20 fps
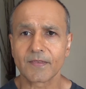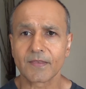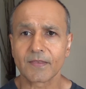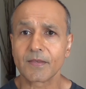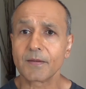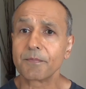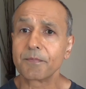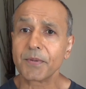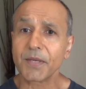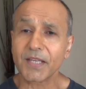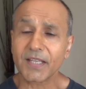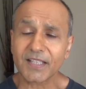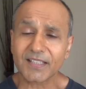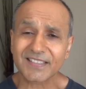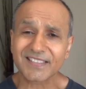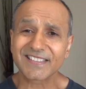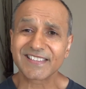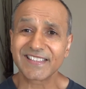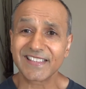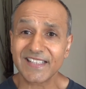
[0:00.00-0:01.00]
The
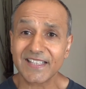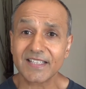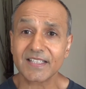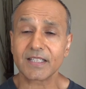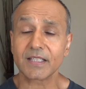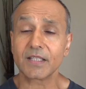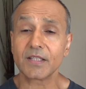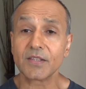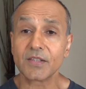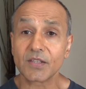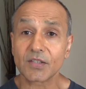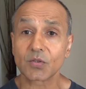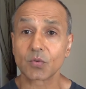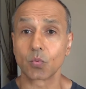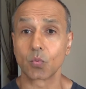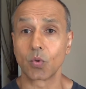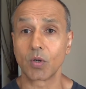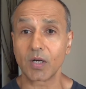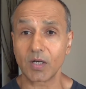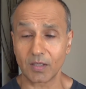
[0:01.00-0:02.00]
biggest sin in this
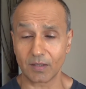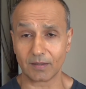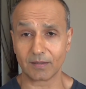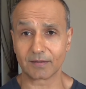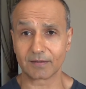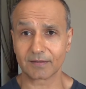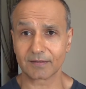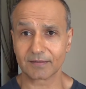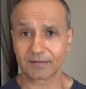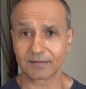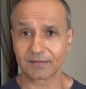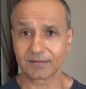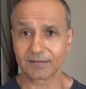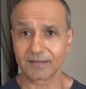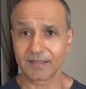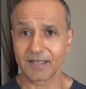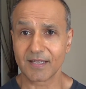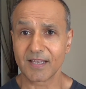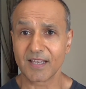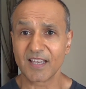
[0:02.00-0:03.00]
world
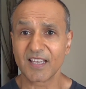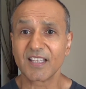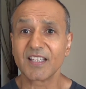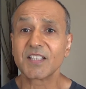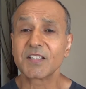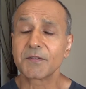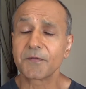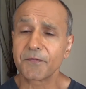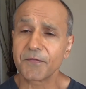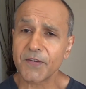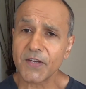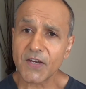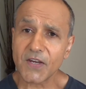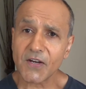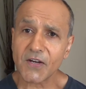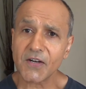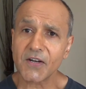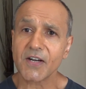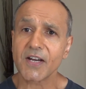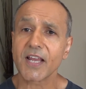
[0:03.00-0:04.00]
is
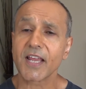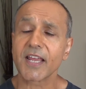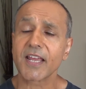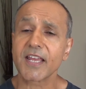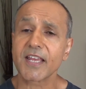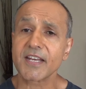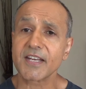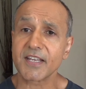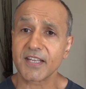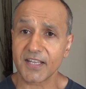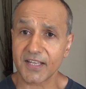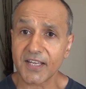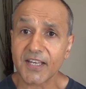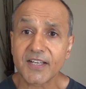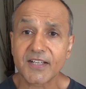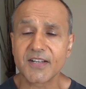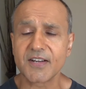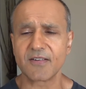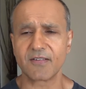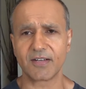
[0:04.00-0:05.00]
fear and
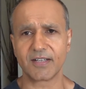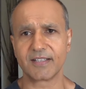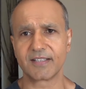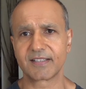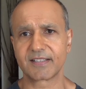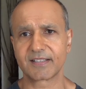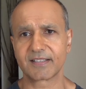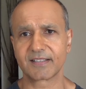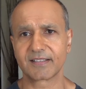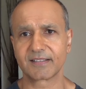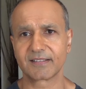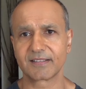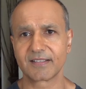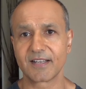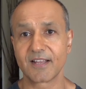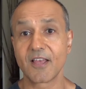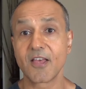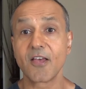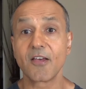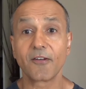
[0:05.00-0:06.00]
ignorance.
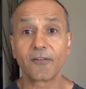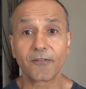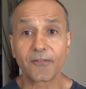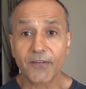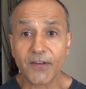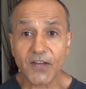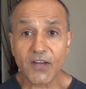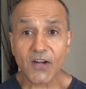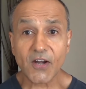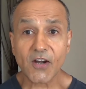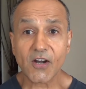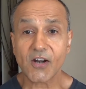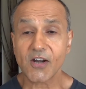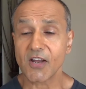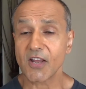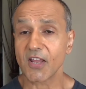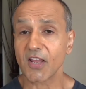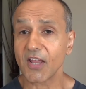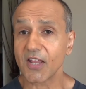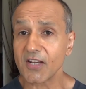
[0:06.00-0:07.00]
Fear
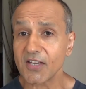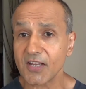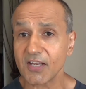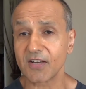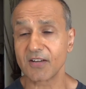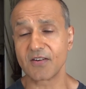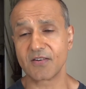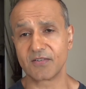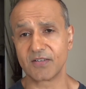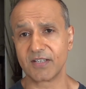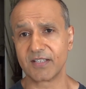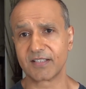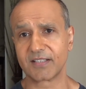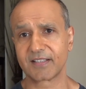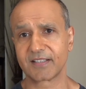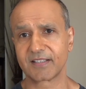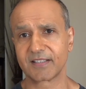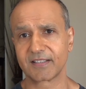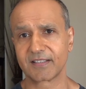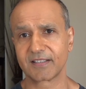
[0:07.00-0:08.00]
and
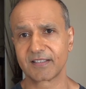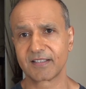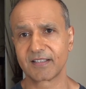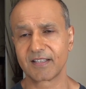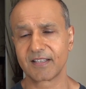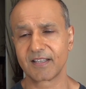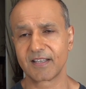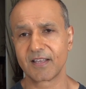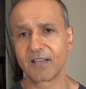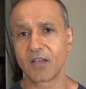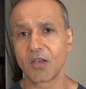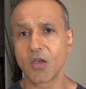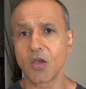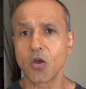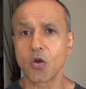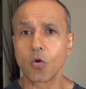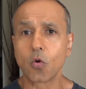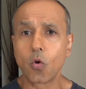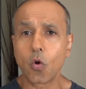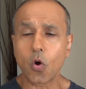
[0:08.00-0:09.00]
ignorance.
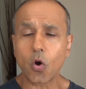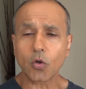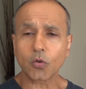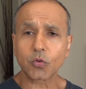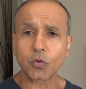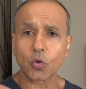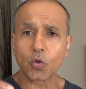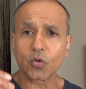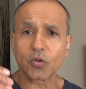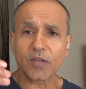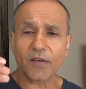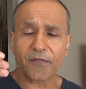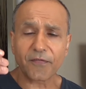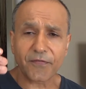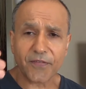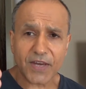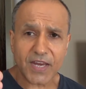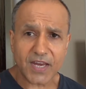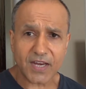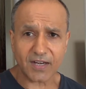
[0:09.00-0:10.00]
Go through the
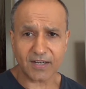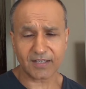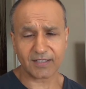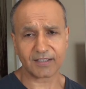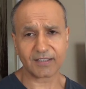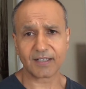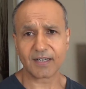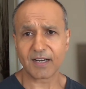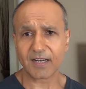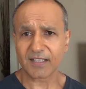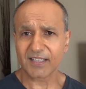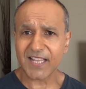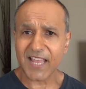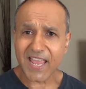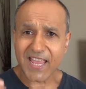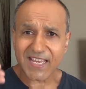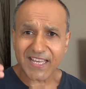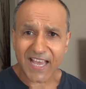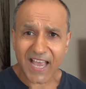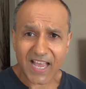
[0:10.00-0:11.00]
fear.
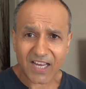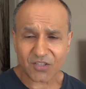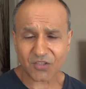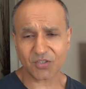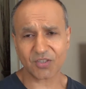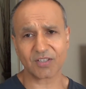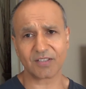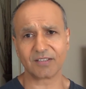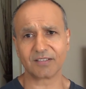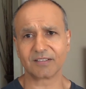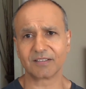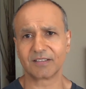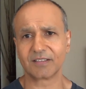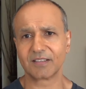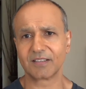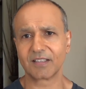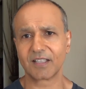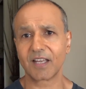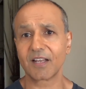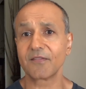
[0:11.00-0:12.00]
Take action
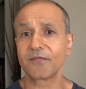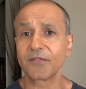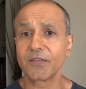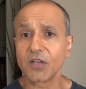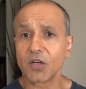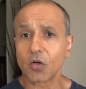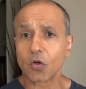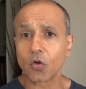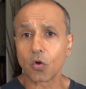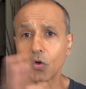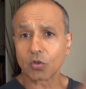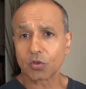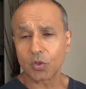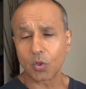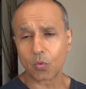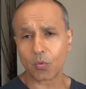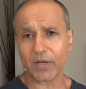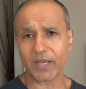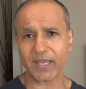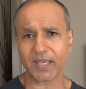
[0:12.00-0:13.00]
and fear goes
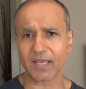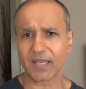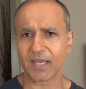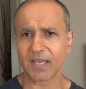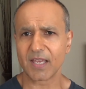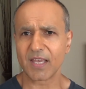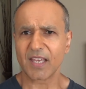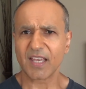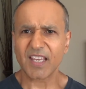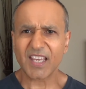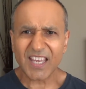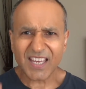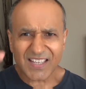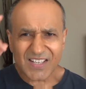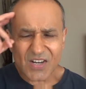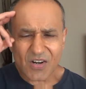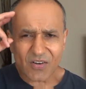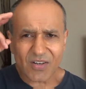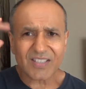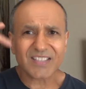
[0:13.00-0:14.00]
away.
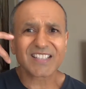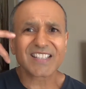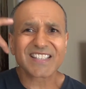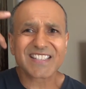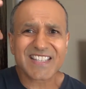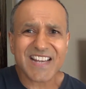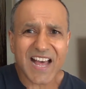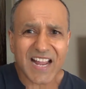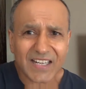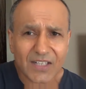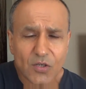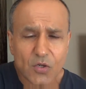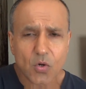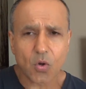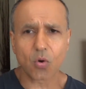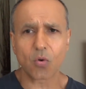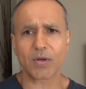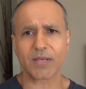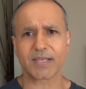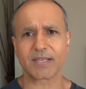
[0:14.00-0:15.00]
Ignorance is not
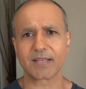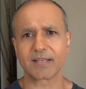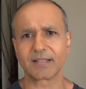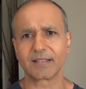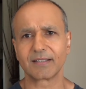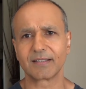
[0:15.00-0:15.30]
knowing.